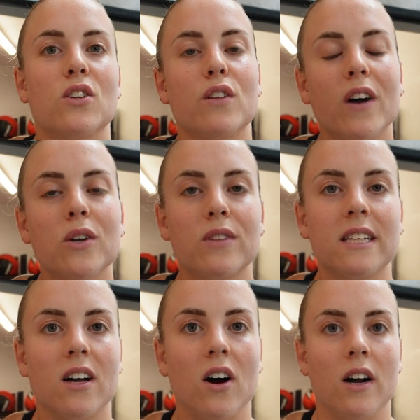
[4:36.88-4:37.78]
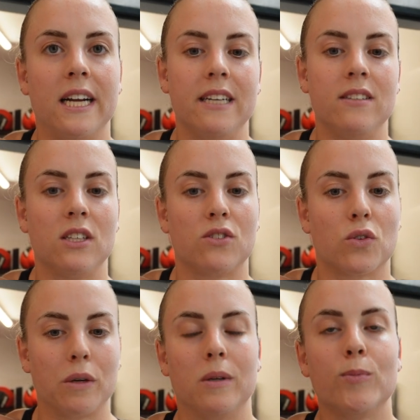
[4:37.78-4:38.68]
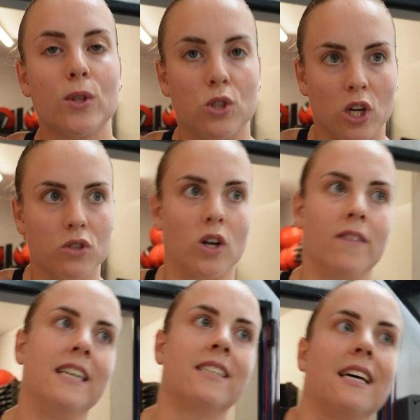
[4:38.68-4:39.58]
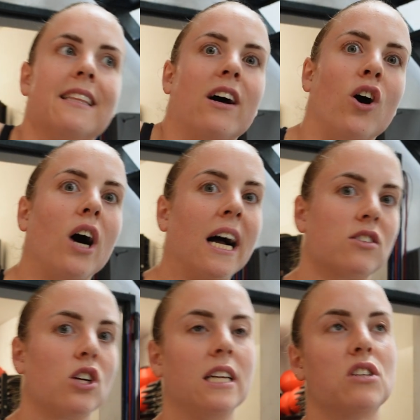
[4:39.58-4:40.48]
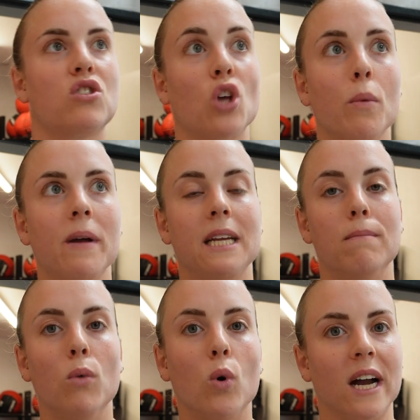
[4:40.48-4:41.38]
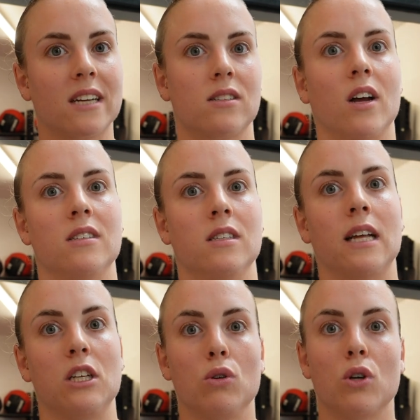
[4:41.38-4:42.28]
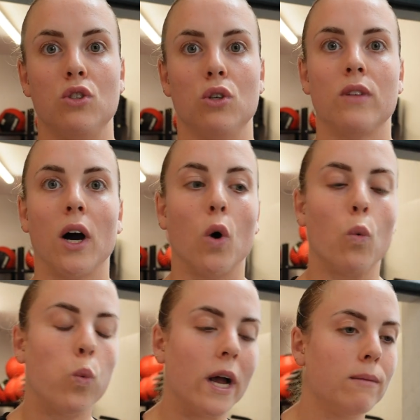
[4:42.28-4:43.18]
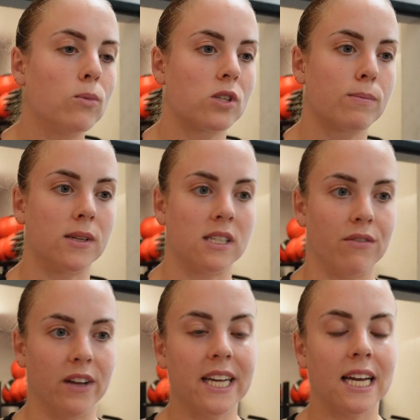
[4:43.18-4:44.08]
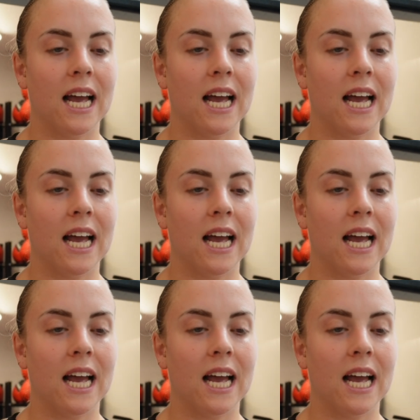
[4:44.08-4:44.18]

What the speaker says: So the final thing that I disagree with the jerk drive is that there are actually so many more exercises that you could do that are way more specific